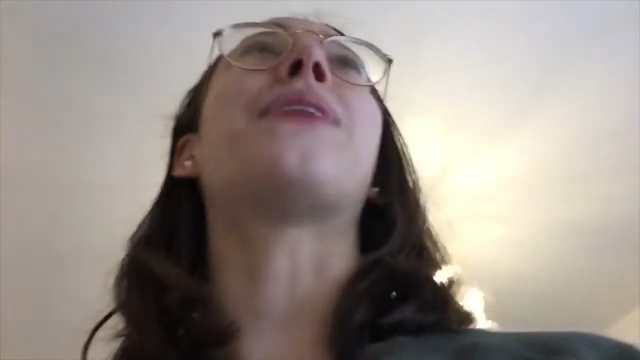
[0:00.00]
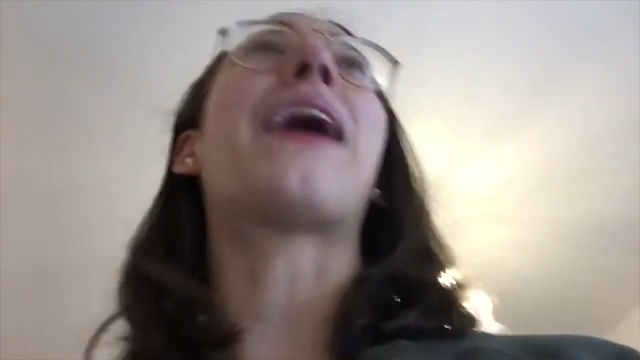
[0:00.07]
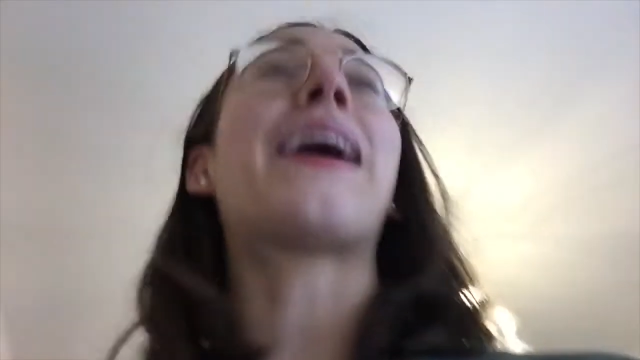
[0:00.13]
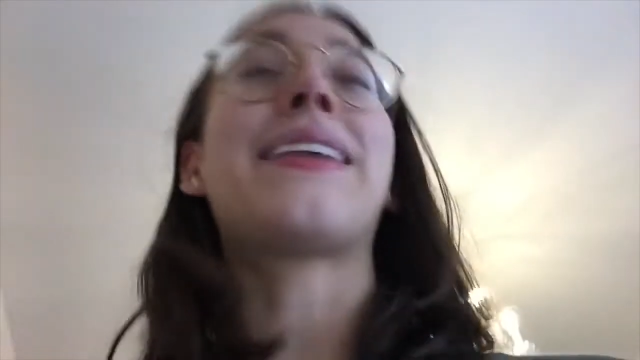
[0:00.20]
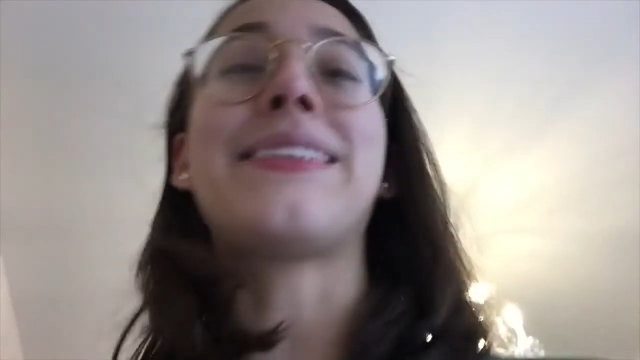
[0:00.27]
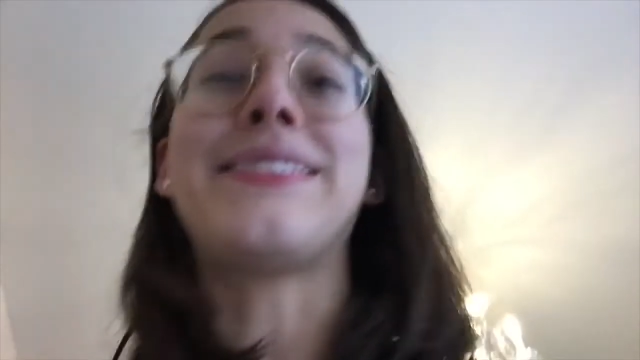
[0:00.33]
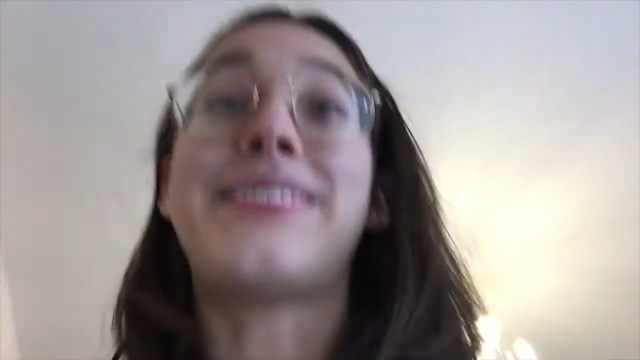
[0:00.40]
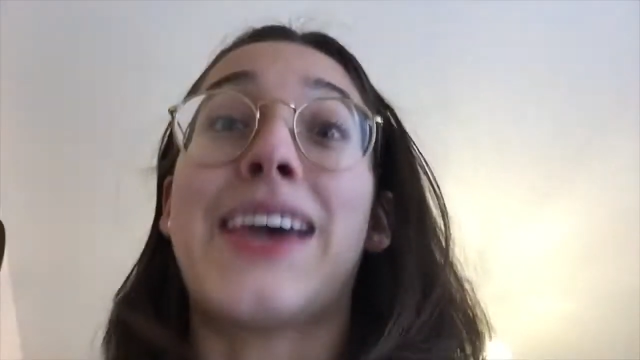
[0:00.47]

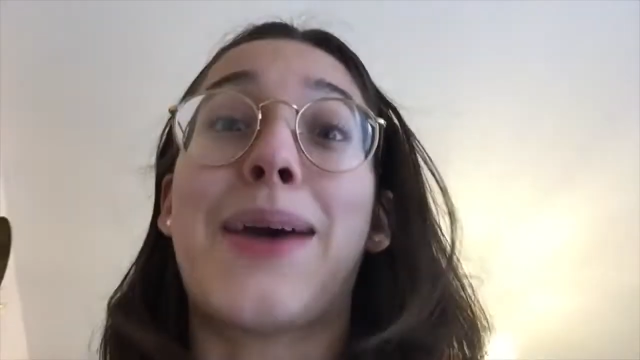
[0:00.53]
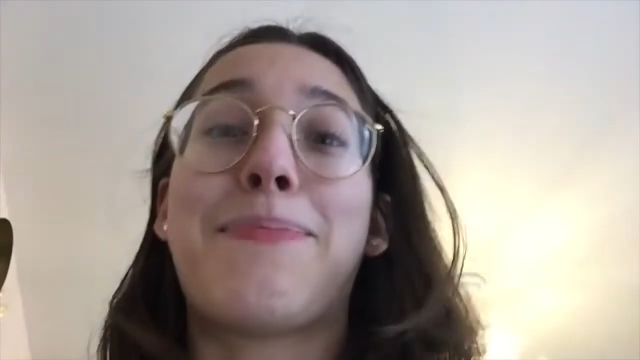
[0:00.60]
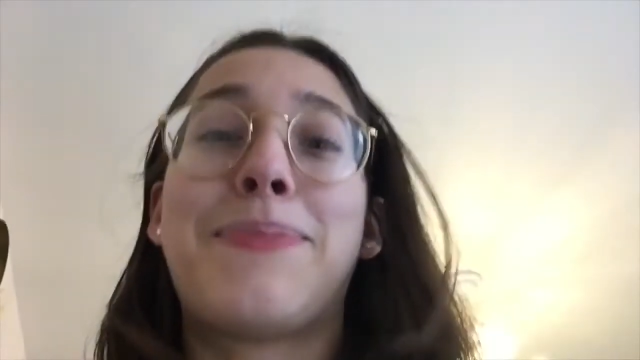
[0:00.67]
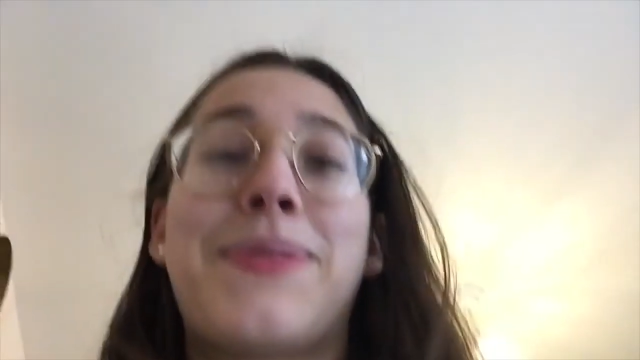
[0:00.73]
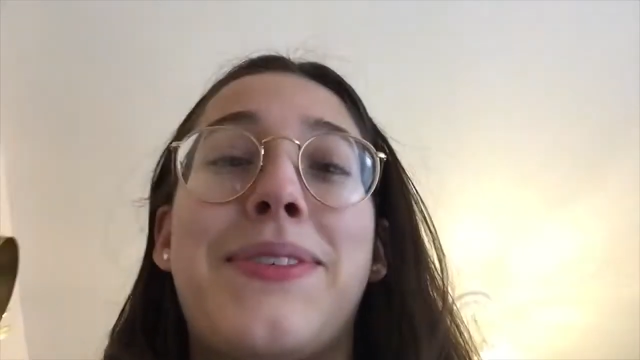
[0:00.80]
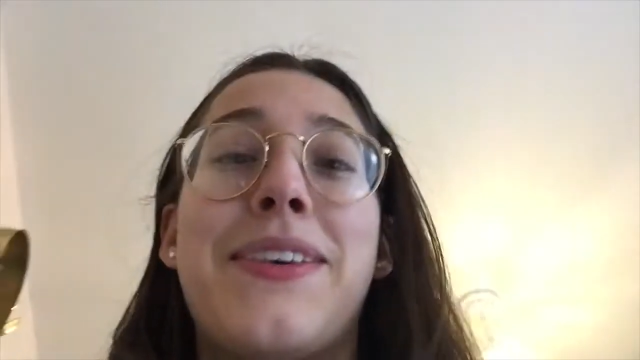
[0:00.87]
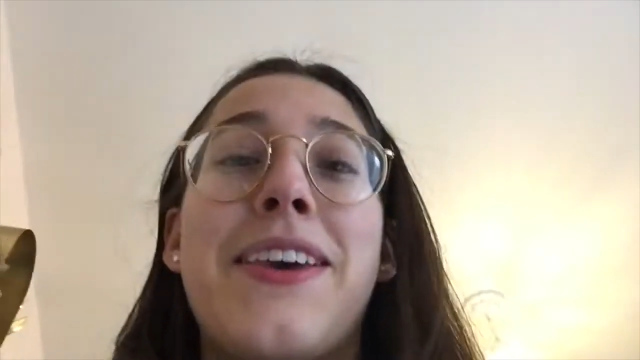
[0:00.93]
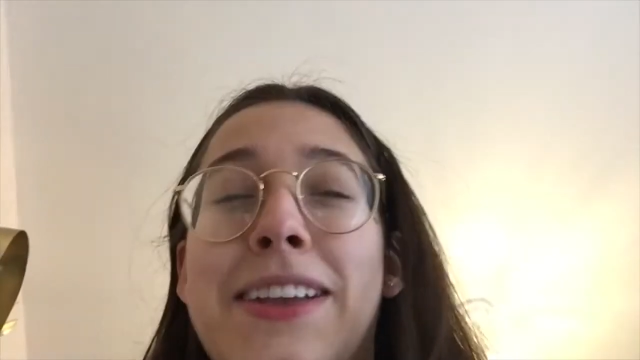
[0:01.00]
that in
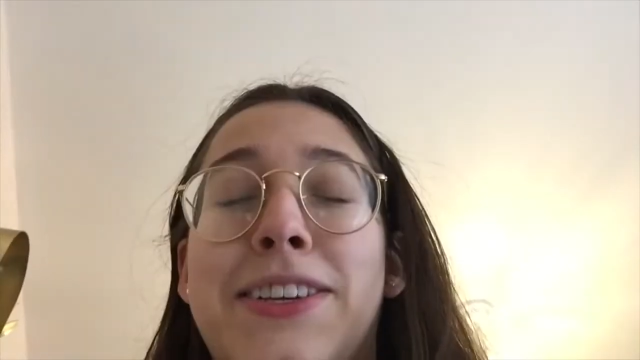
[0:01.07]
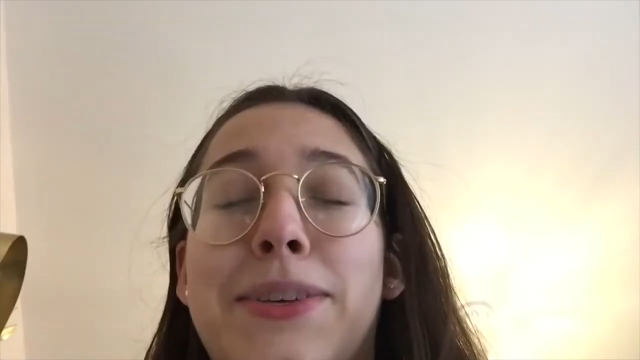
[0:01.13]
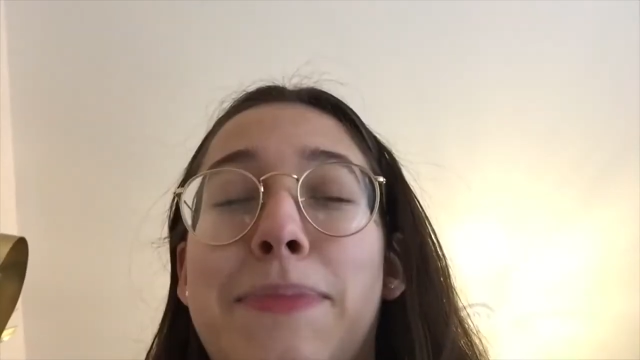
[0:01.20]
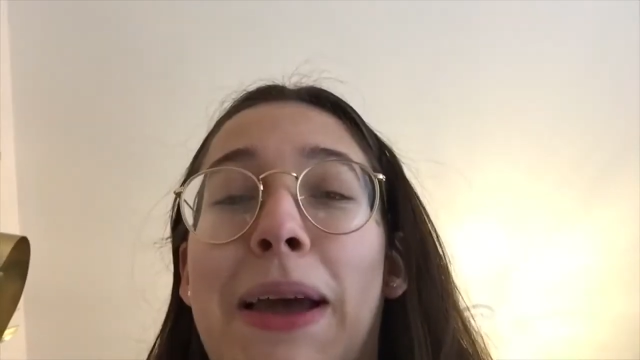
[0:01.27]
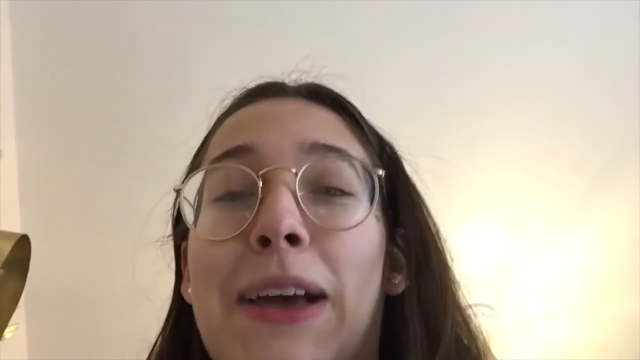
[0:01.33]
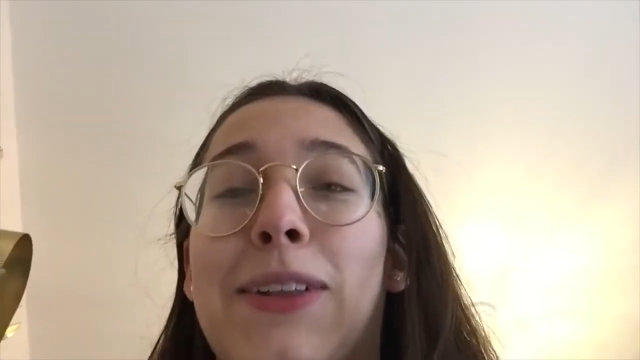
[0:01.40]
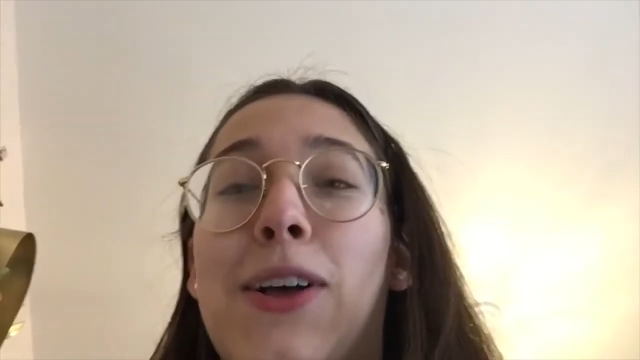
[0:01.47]
depth into my